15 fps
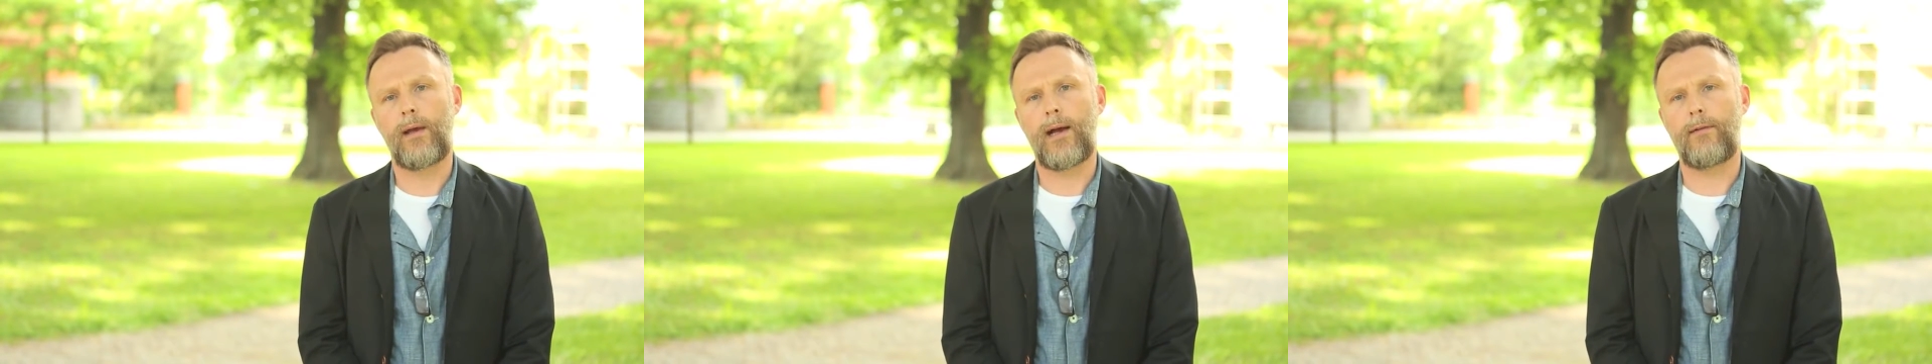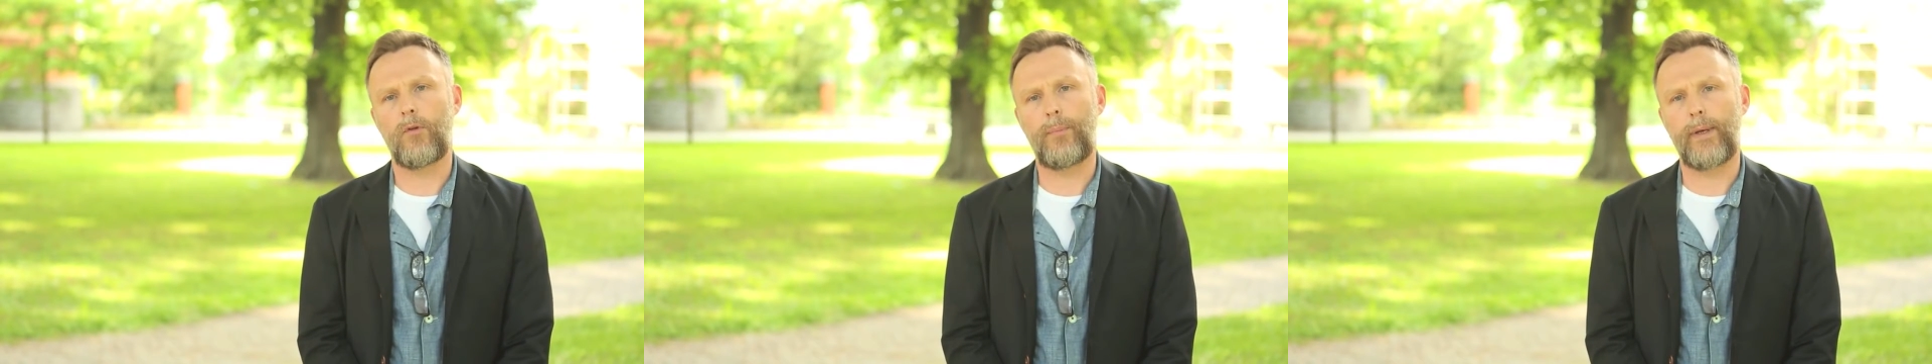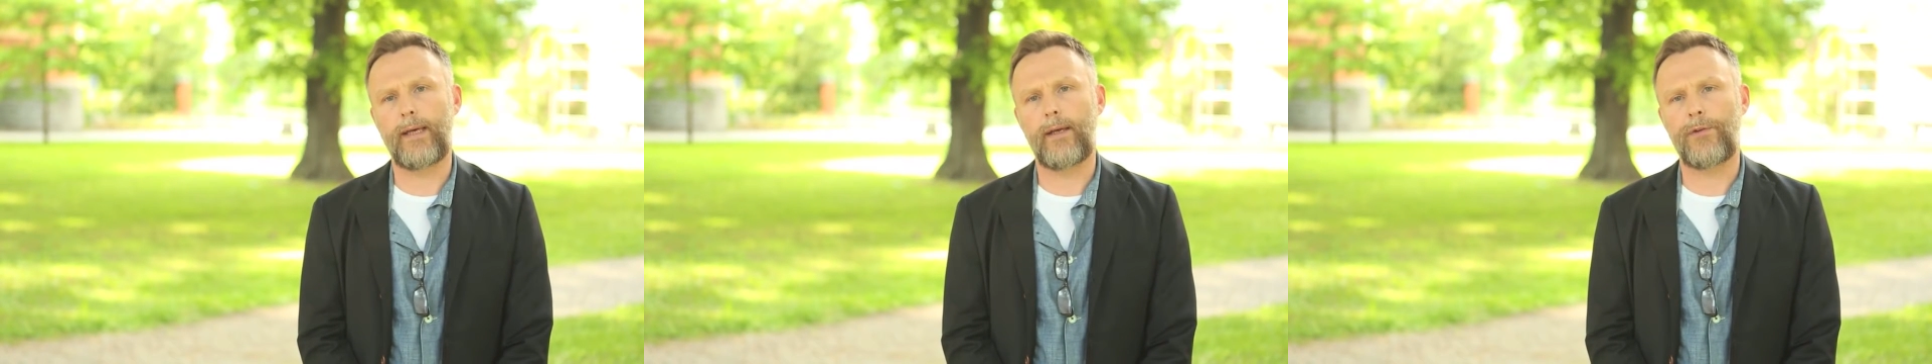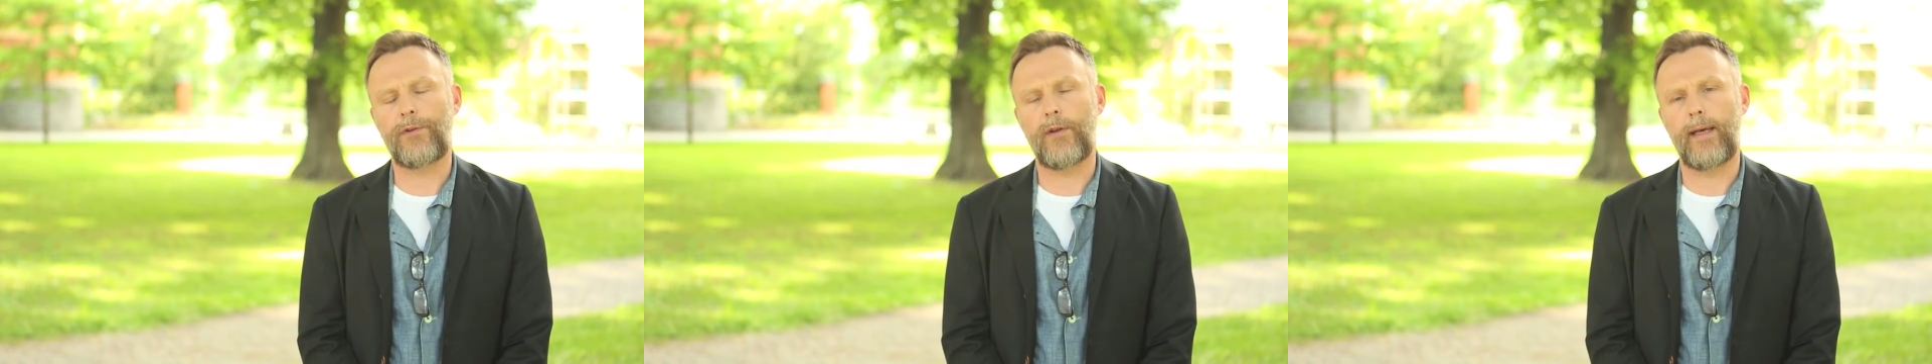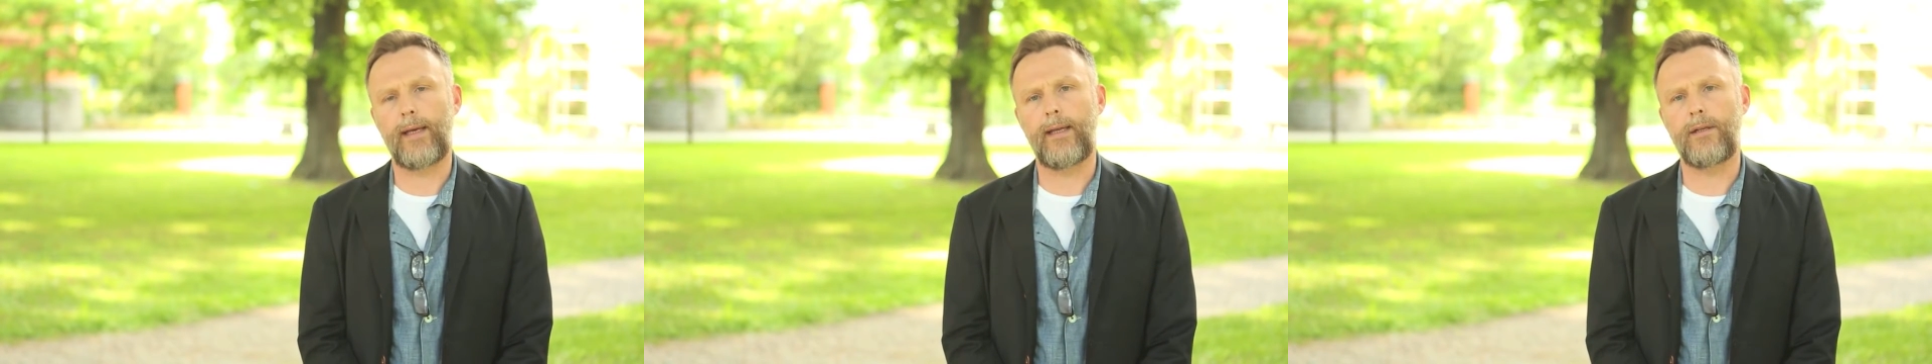have a bigger
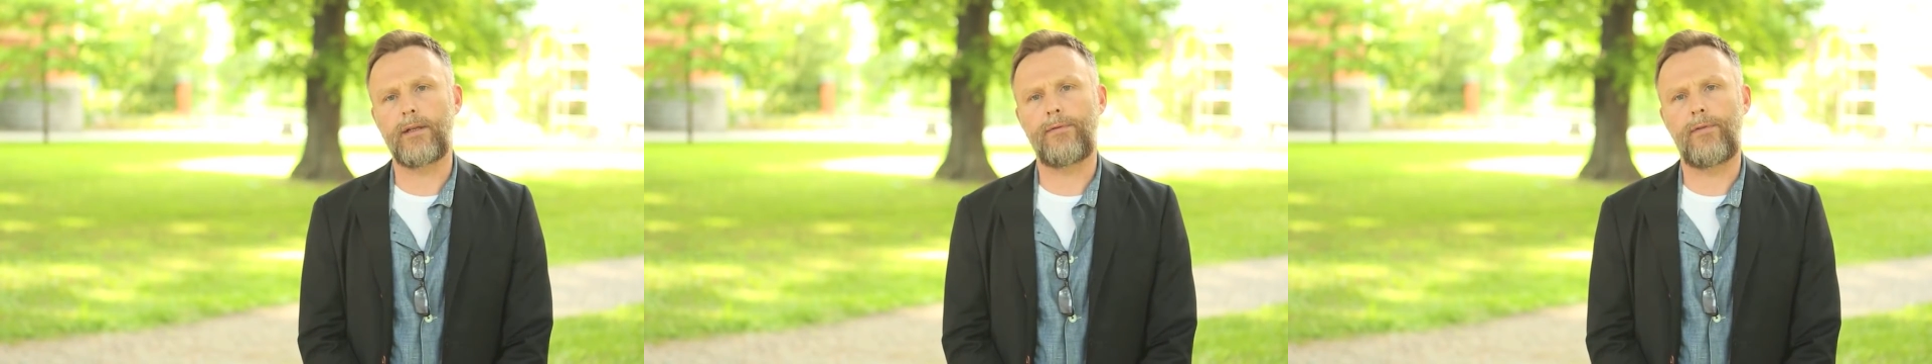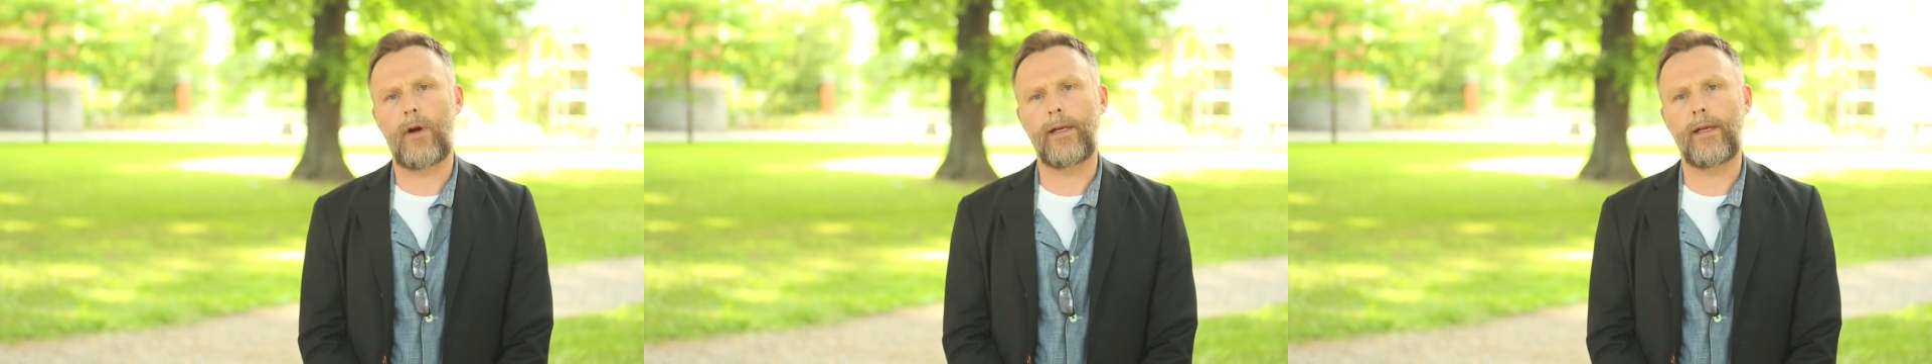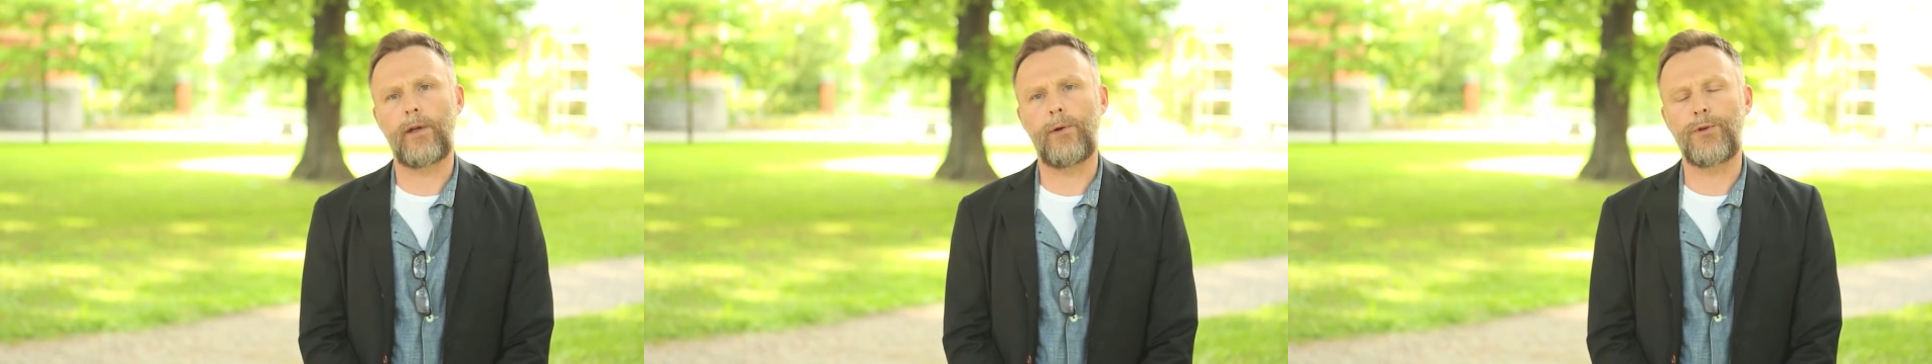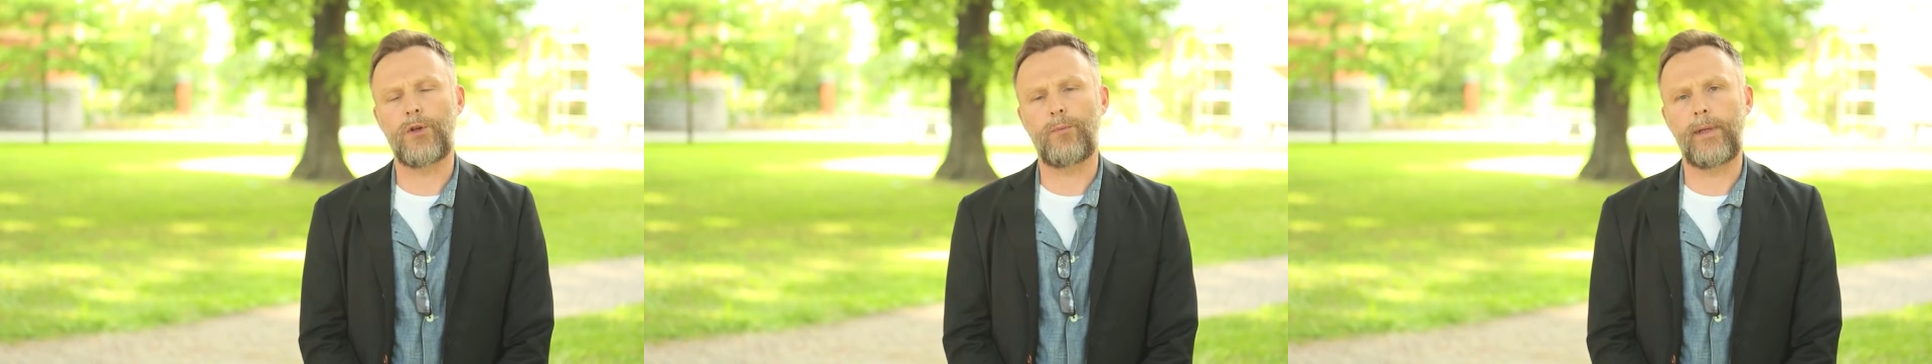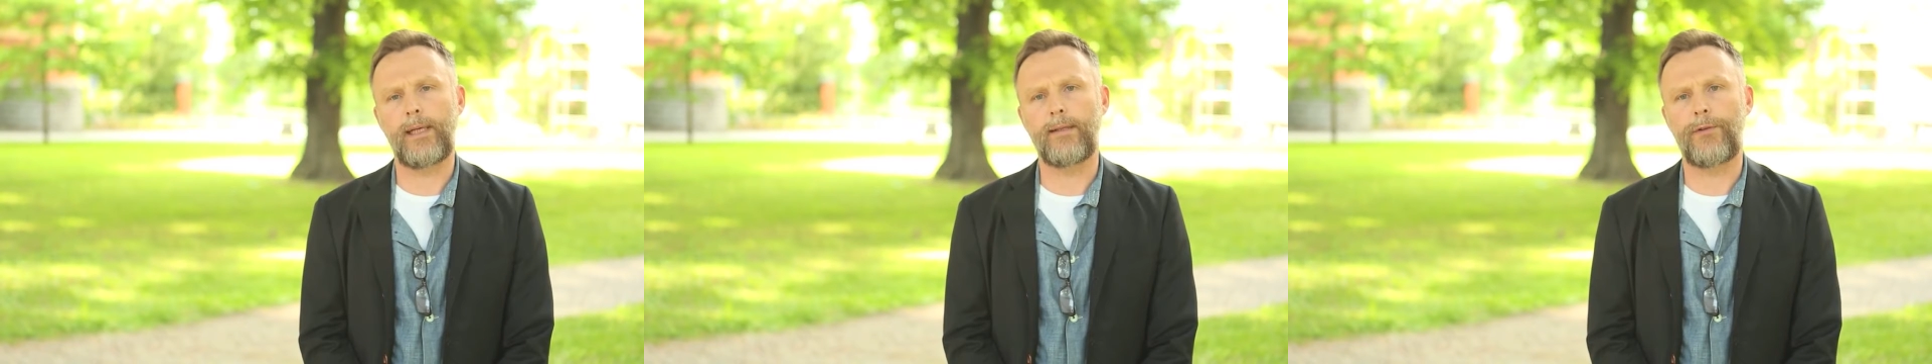say in defining who
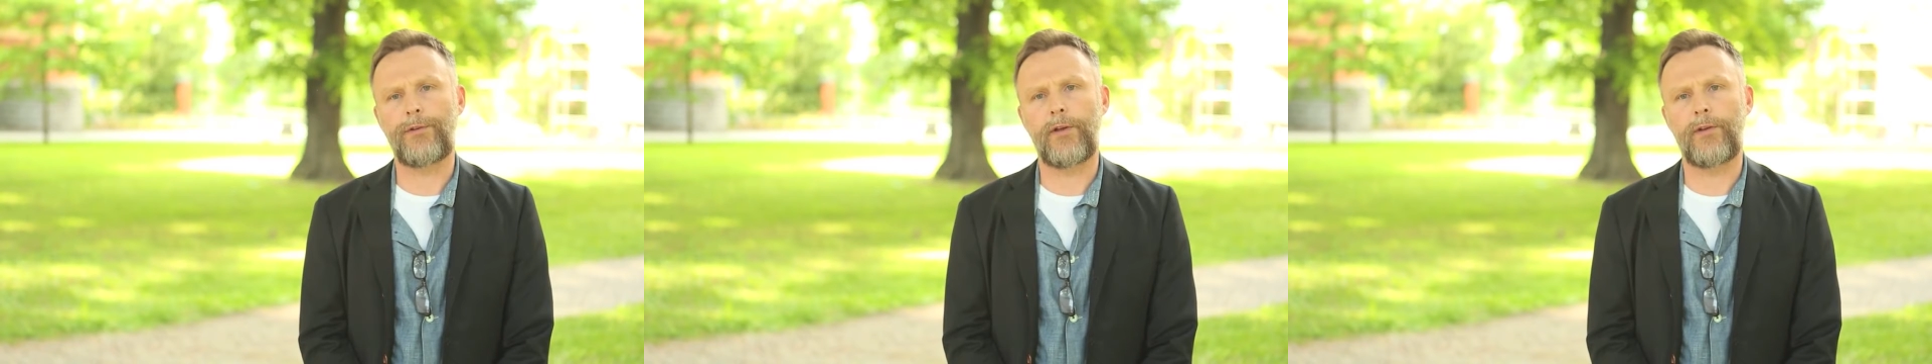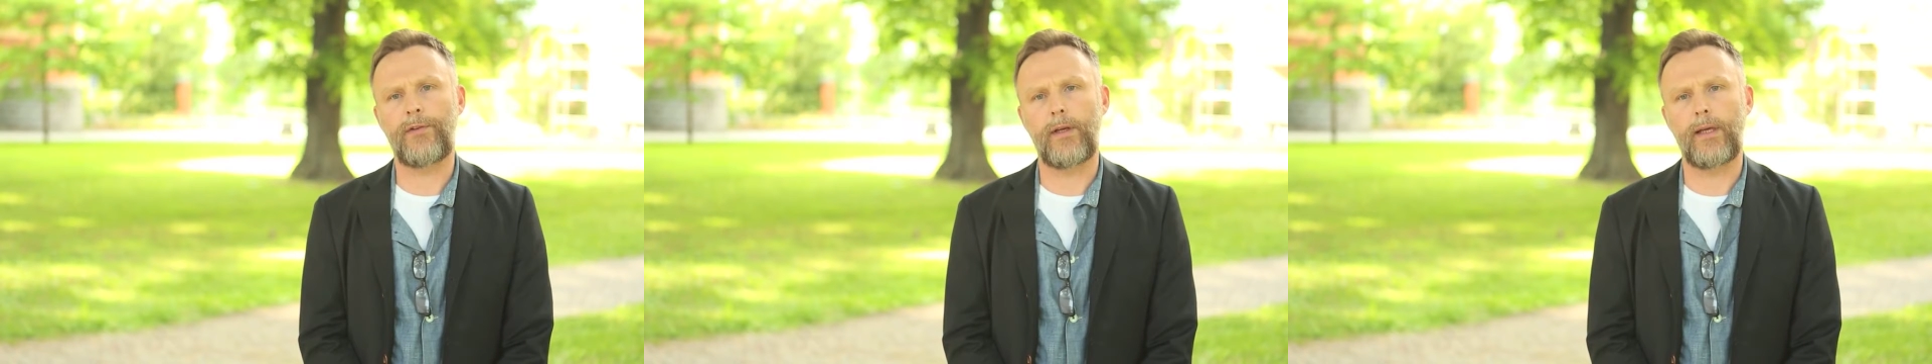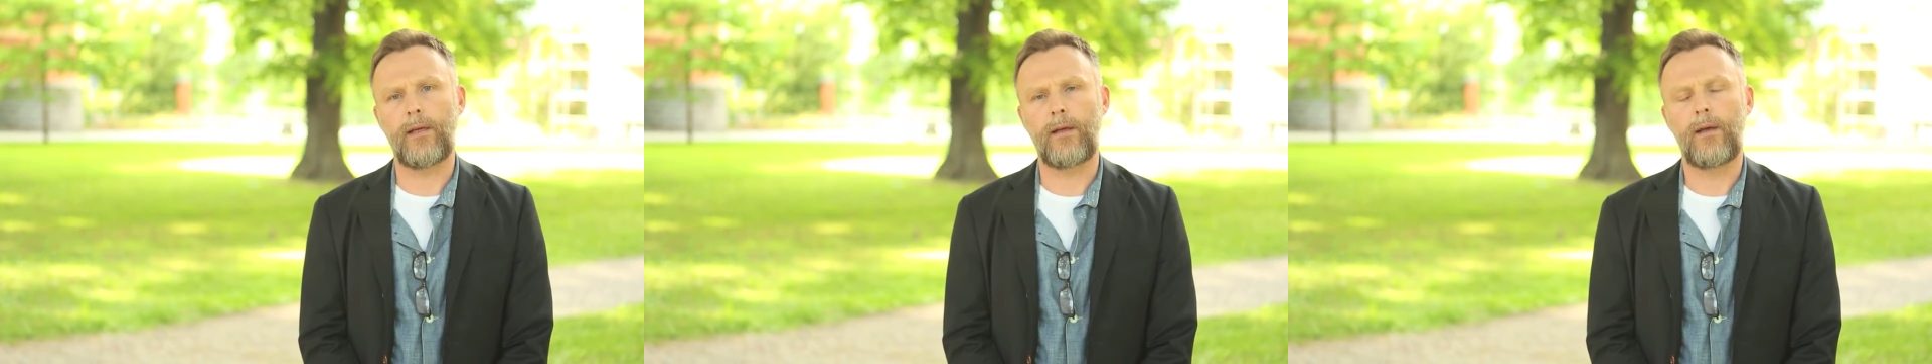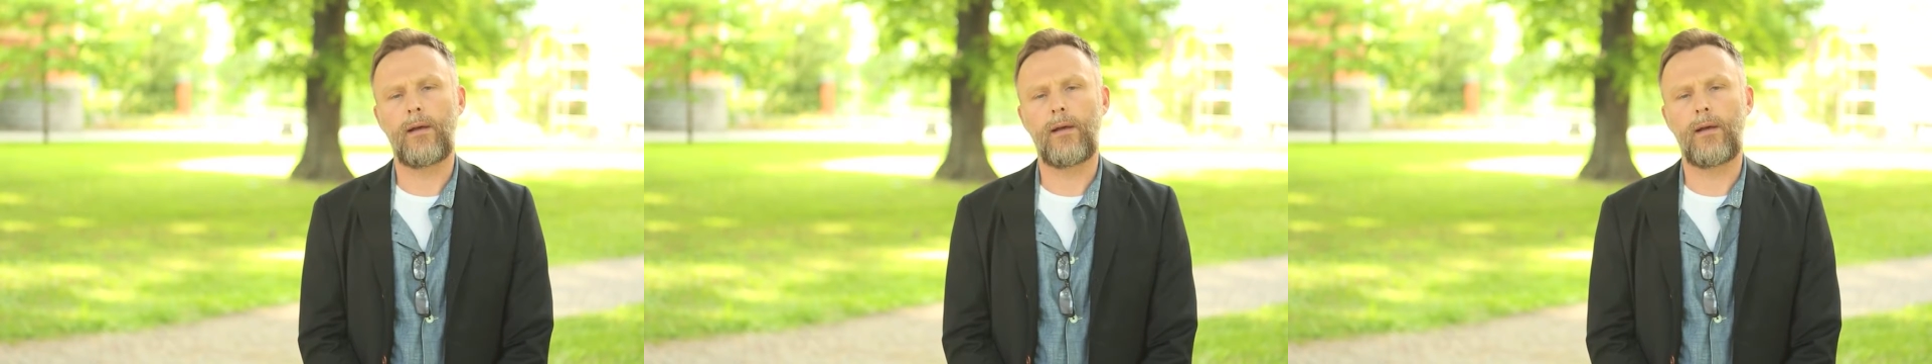should be in the city,